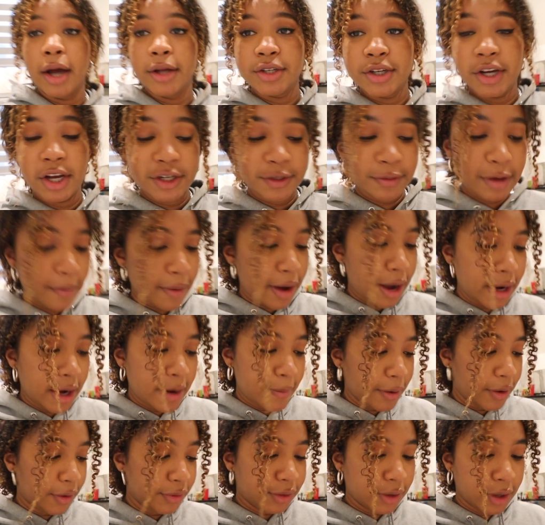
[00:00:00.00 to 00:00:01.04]
I changed my mind
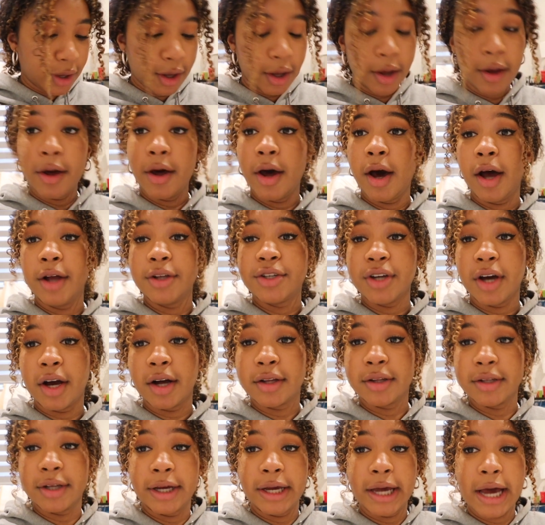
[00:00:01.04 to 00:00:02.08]
about the hot
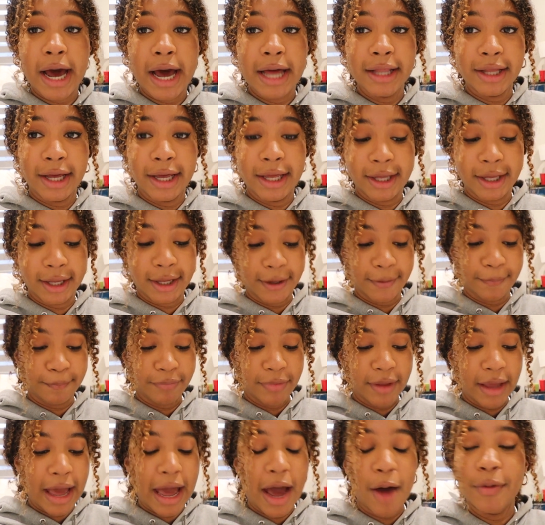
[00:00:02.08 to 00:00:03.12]
chocolate. I like
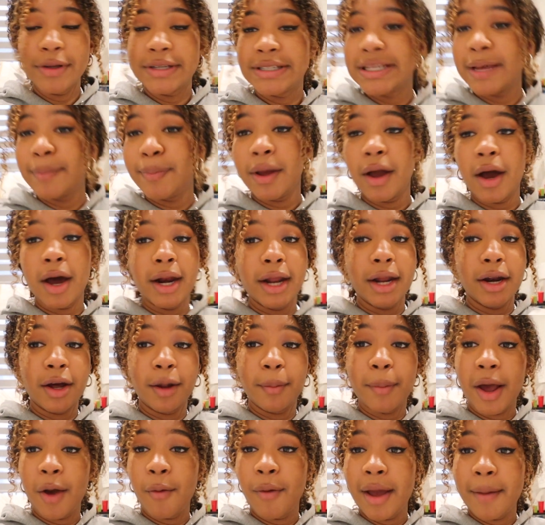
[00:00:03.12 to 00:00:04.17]
it. I was sipping on it
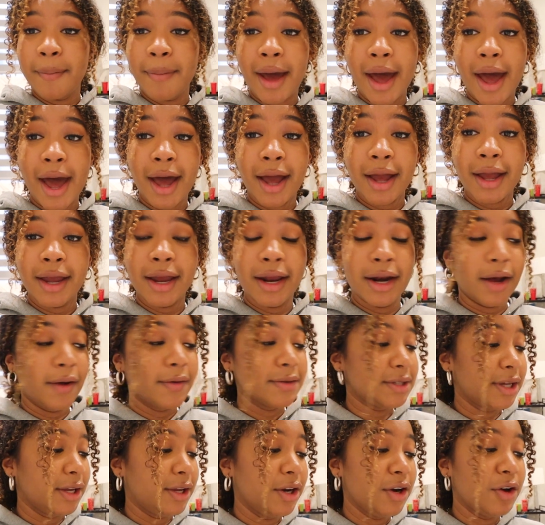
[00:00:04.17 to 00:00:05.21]
on my way back and I
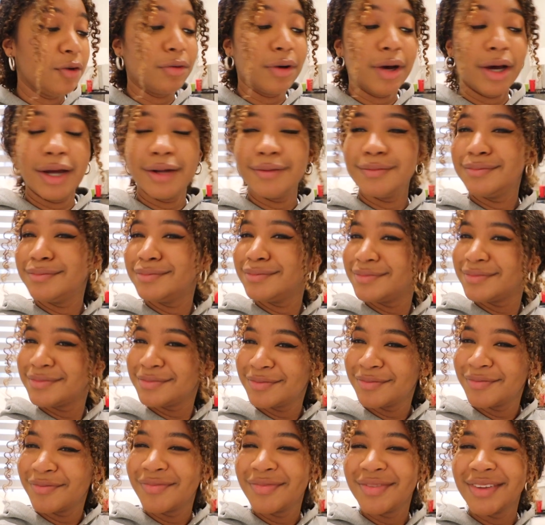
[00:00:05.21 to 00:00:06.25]
was like, you know what?
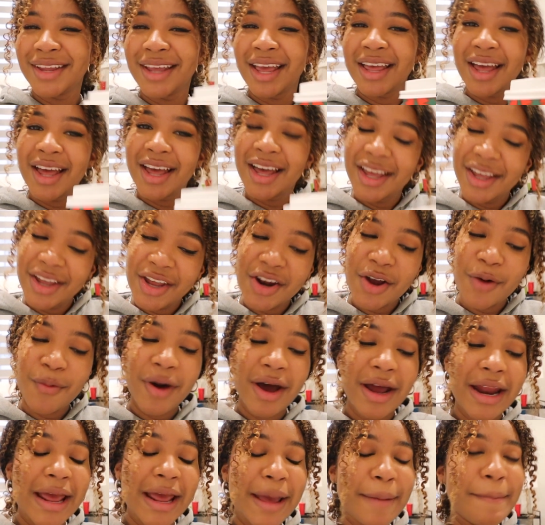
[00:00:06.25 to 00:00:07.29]
You know
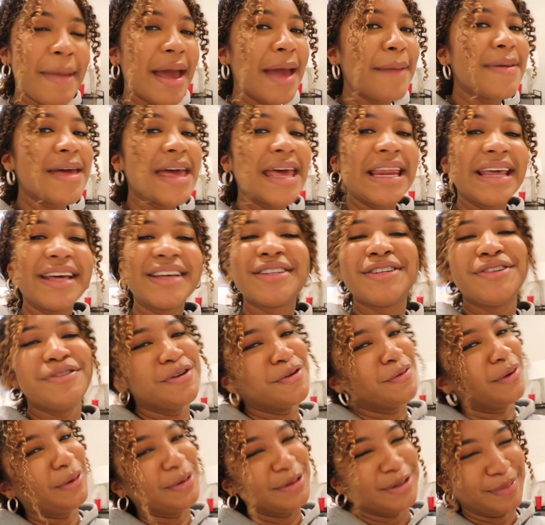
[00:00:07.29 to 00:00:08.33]
what? Maybe it is
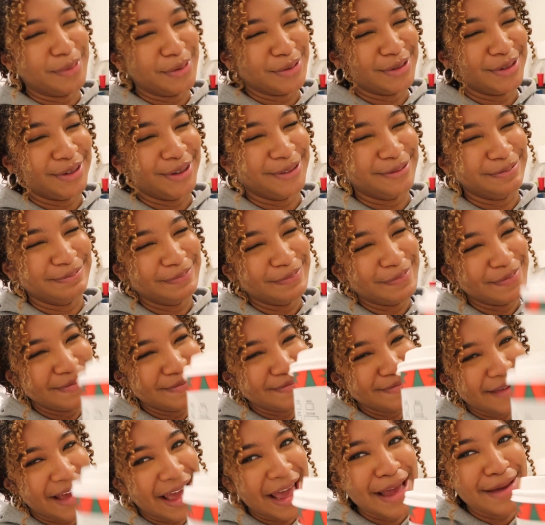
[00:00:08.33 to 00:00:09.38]
doing what it's supposed to do.
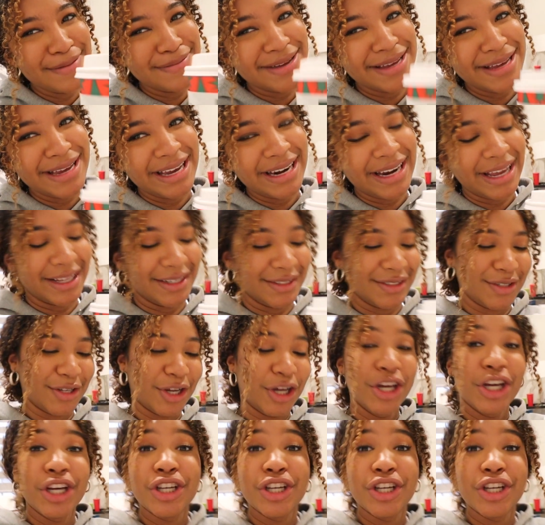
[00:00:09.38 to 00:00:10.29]
Maybe it is.